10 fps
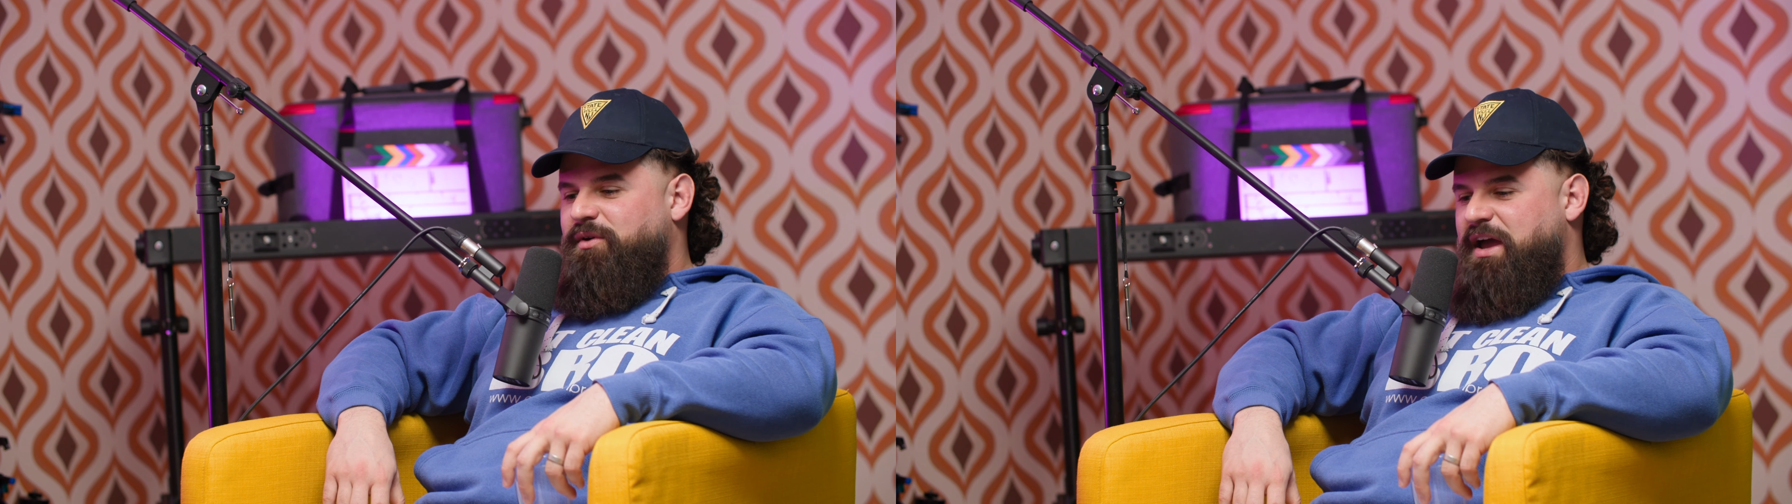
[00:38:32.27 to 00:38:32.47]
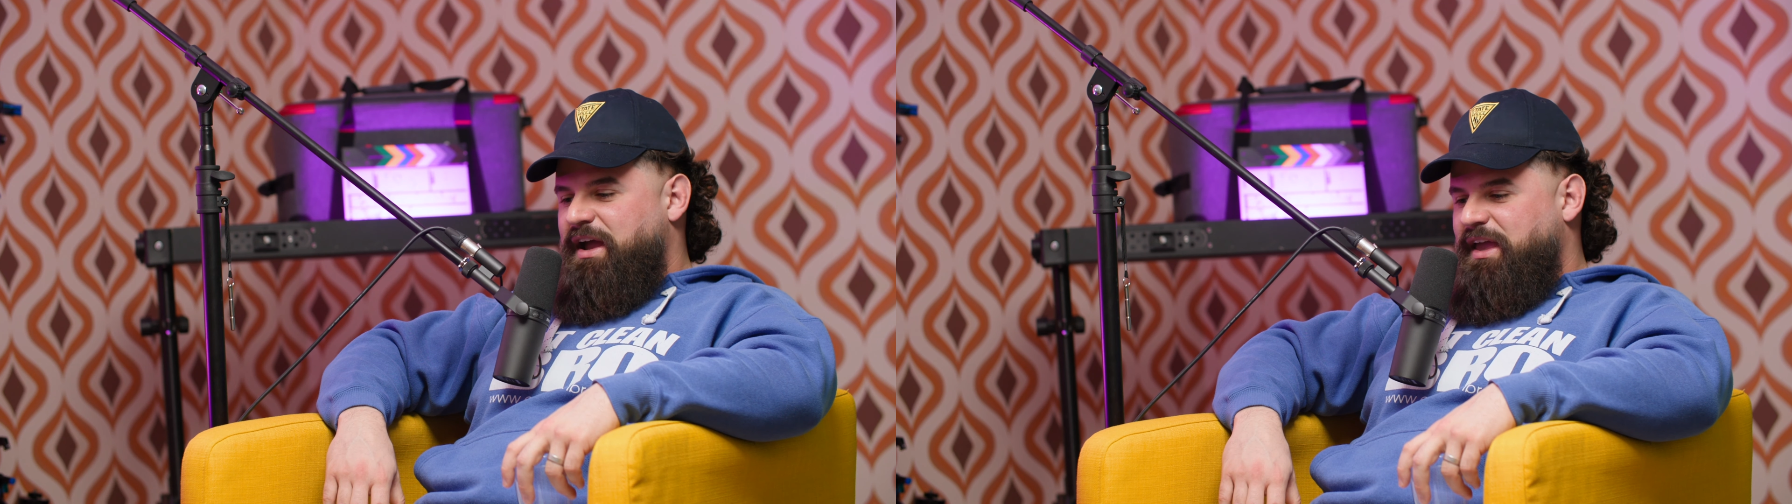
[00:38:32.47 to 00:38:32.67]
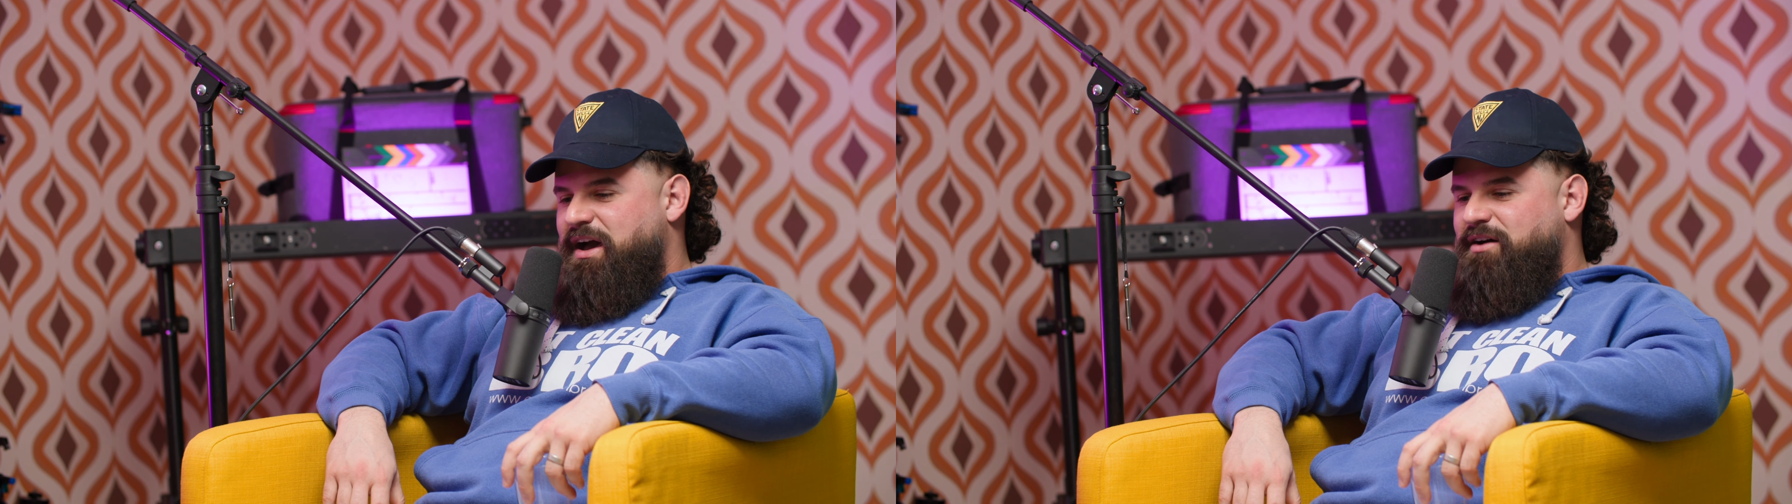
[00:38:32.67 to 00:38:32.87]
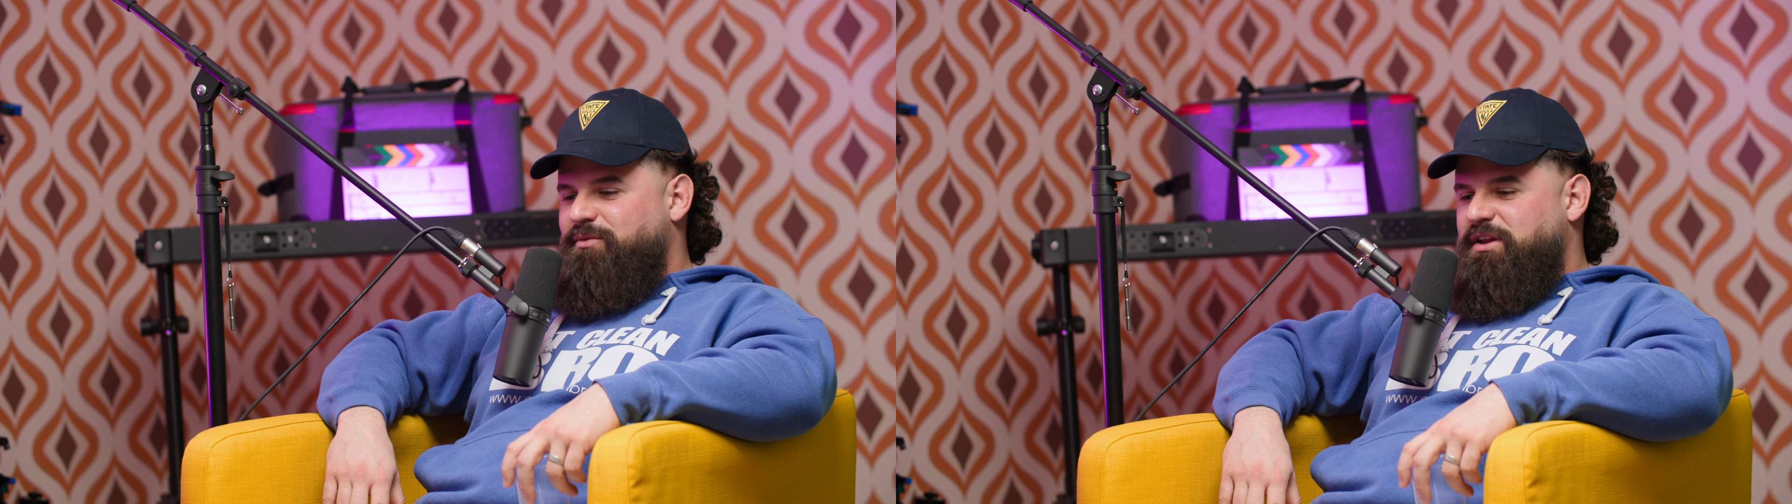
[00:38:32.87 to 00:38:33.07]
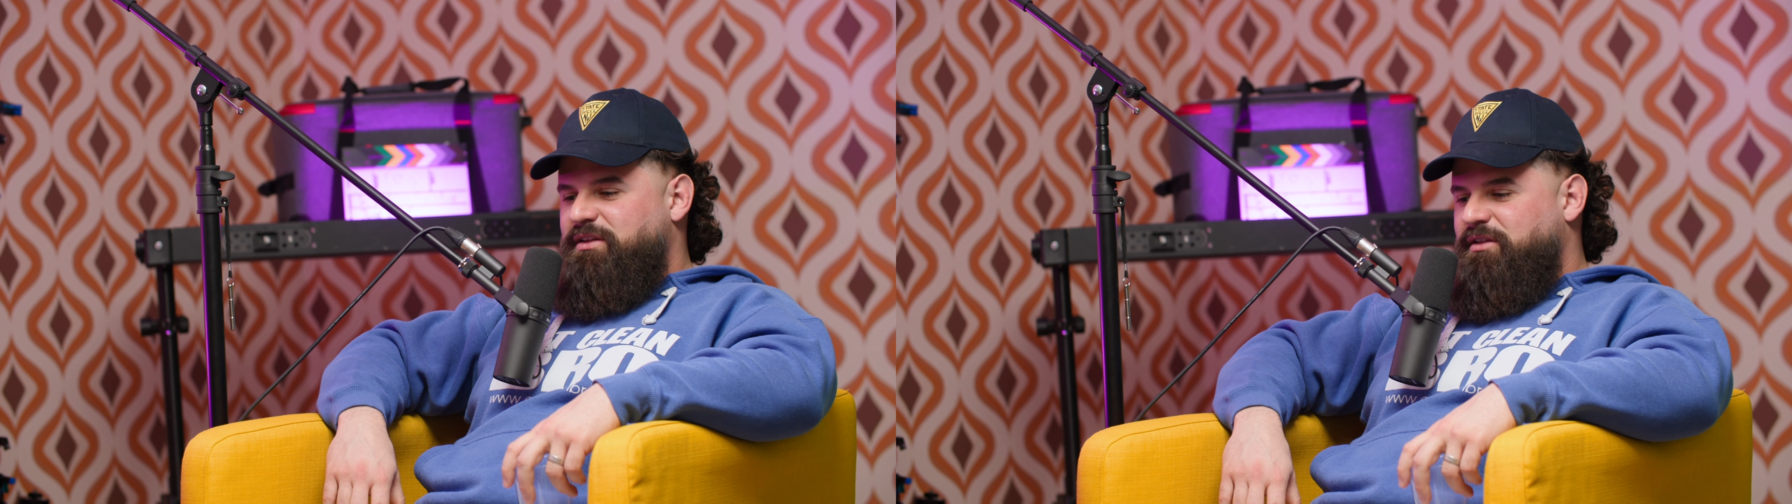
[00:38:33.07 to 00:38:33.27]
we'd hang out,
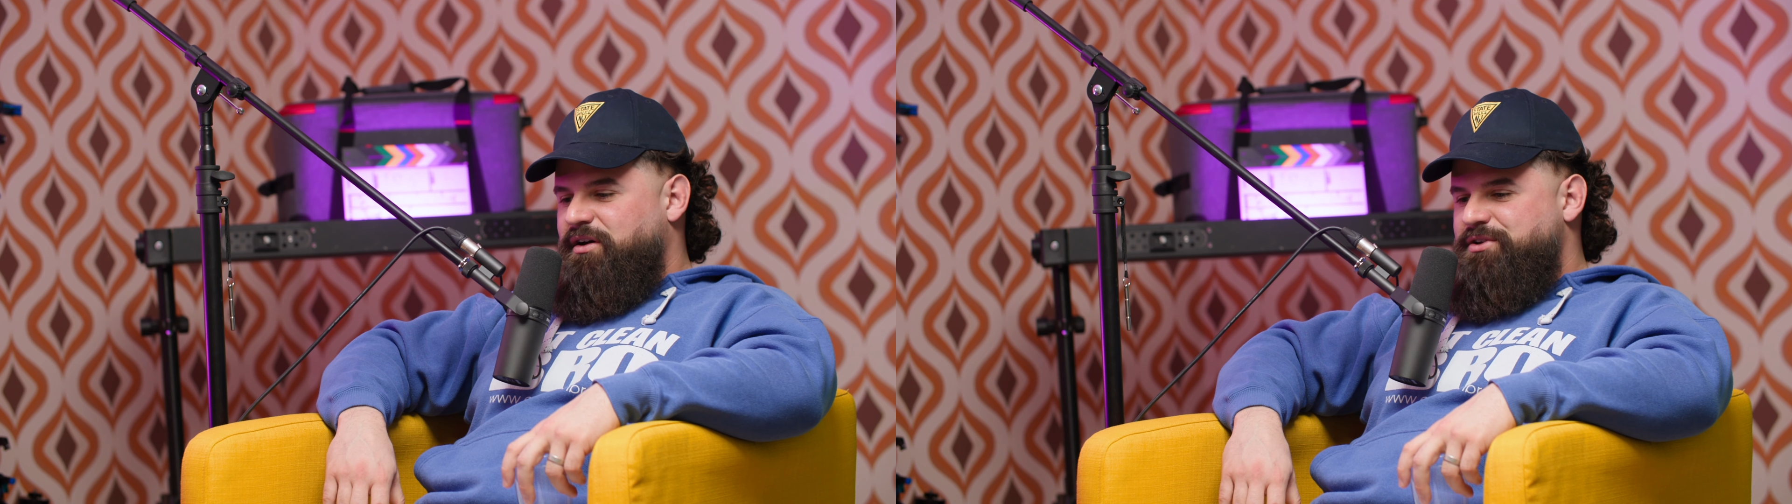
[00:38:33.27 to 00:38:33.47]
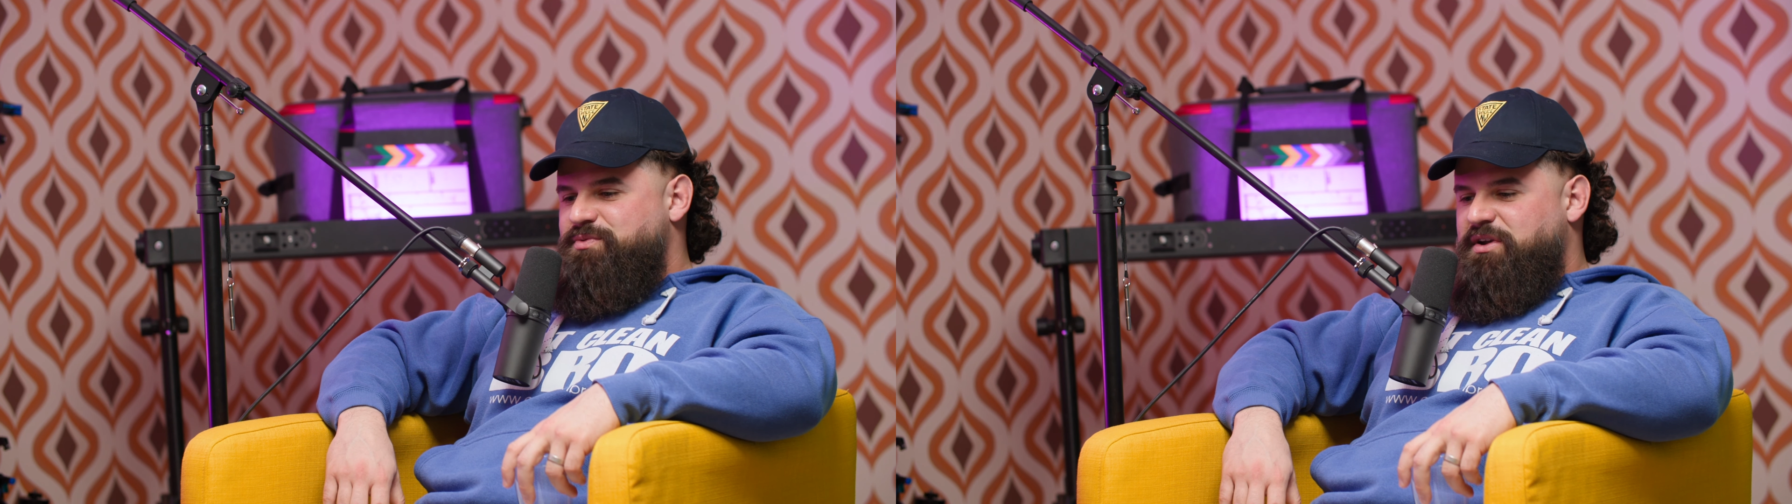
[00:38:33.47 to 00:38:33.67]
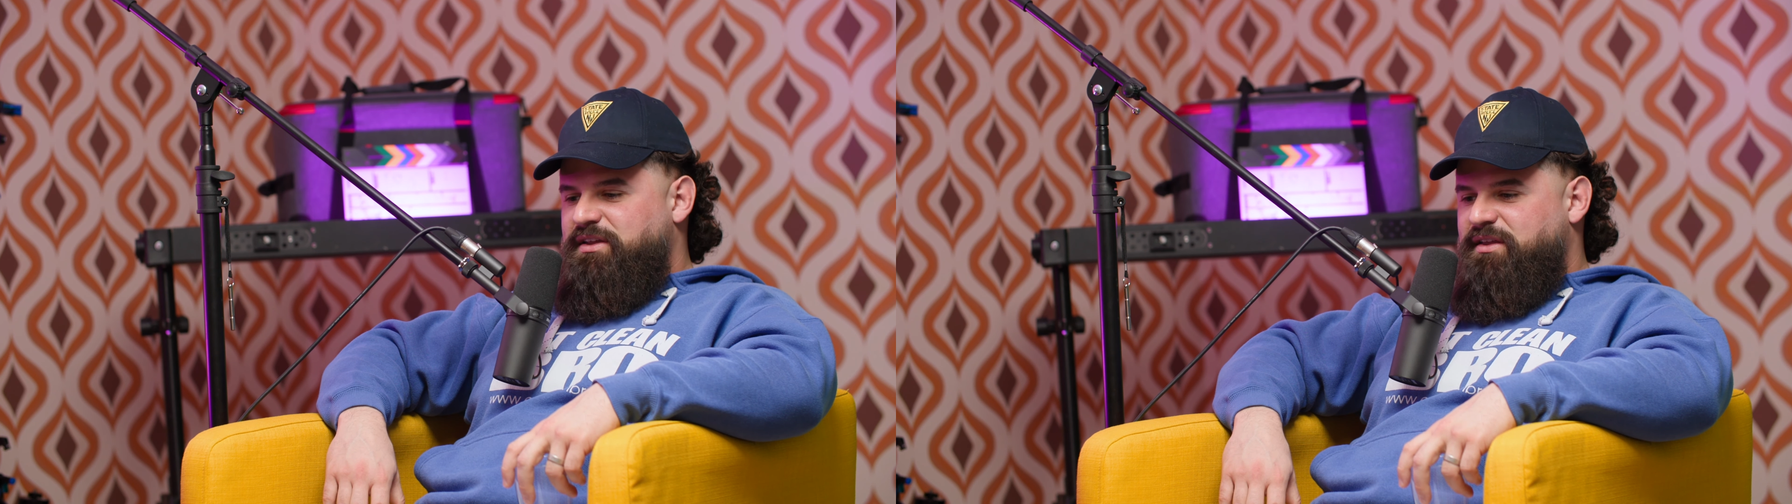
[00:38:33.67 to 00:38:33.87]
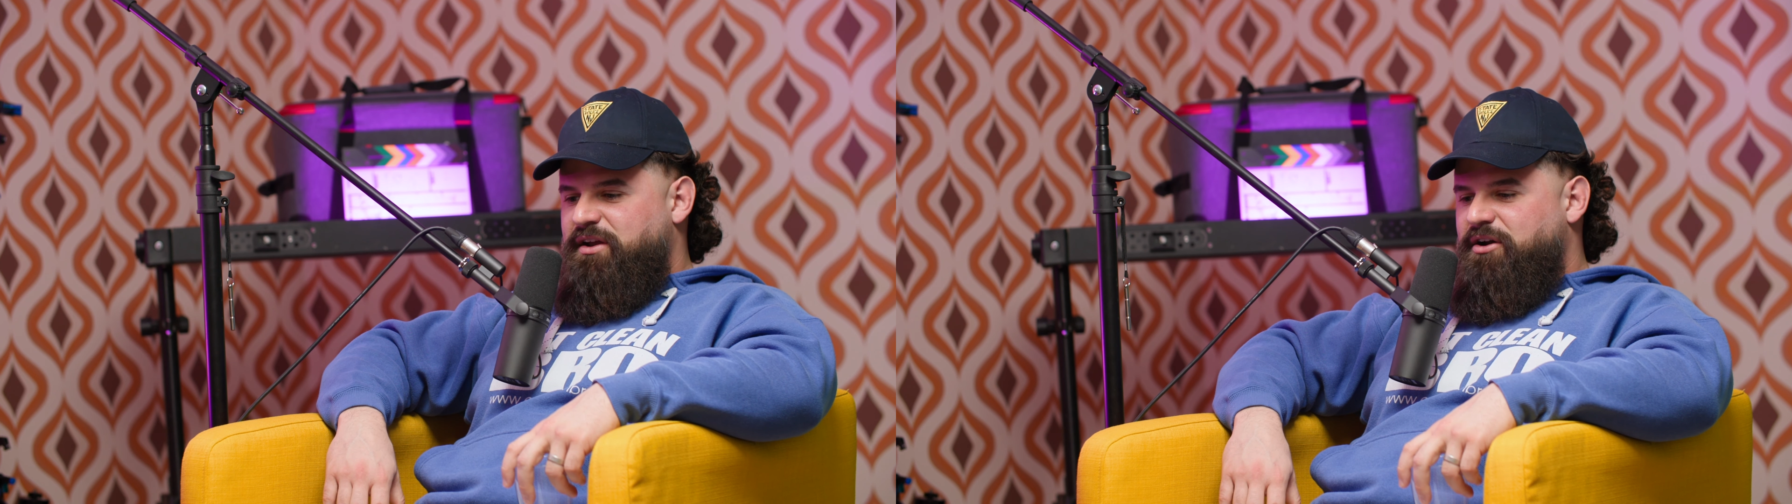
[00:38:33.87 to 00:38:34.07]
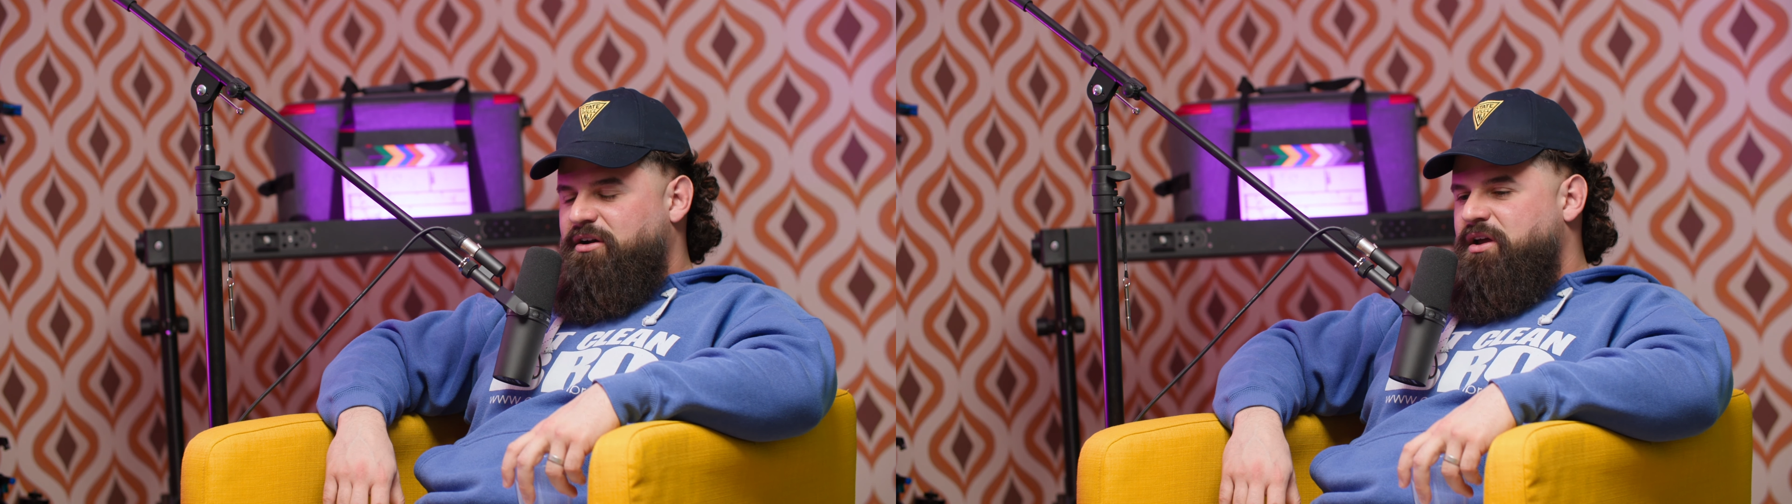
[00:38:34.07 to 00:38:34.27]
we'd eat lunch, we'd eat
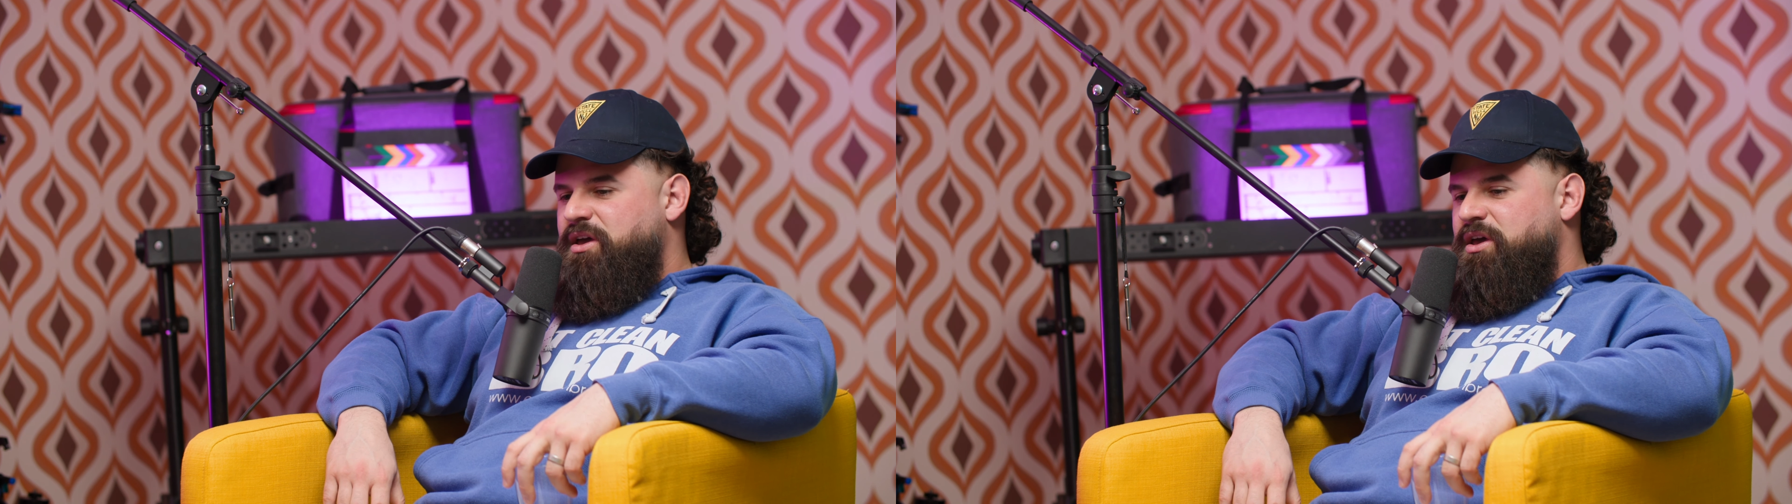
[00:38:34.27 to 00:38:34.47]
dinner.